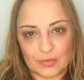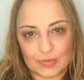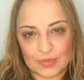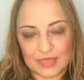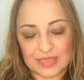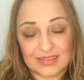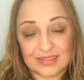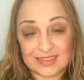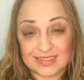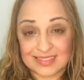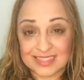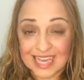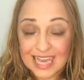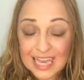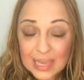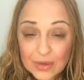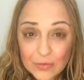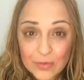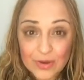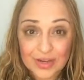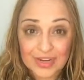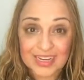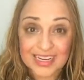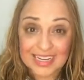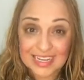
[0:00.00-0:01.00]
because they
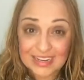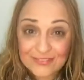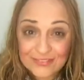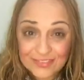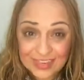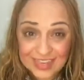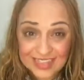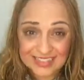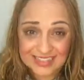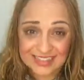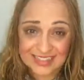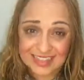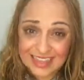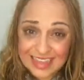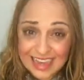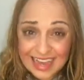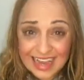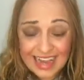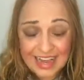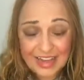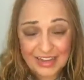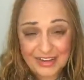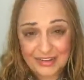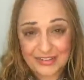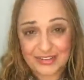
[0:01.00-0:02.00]
want to invest their
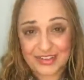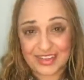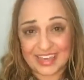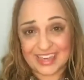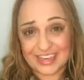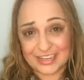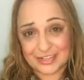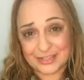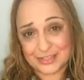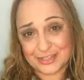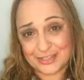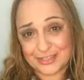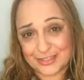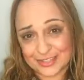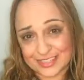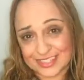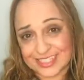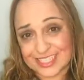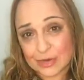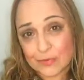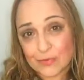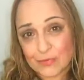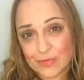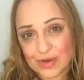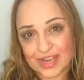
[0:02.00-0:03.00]
hard-earned cash into
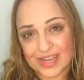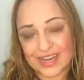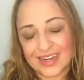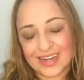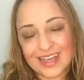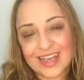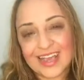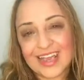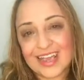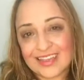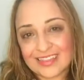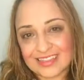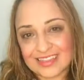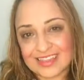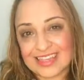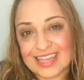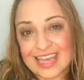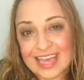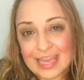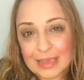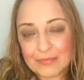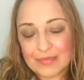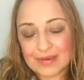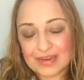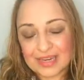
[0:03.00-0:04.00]
someone that
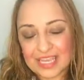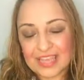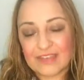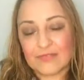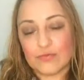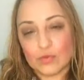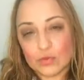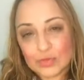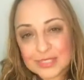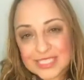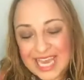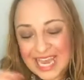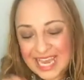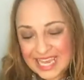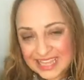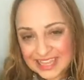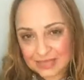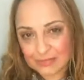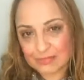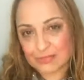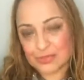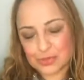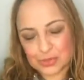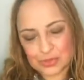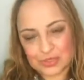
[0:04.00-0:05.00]
they believe will take
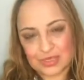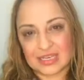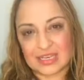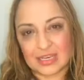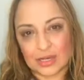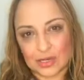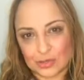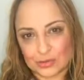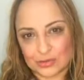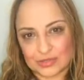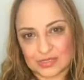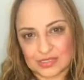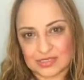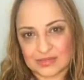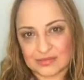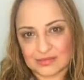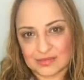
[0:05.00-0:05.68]
them to their goals.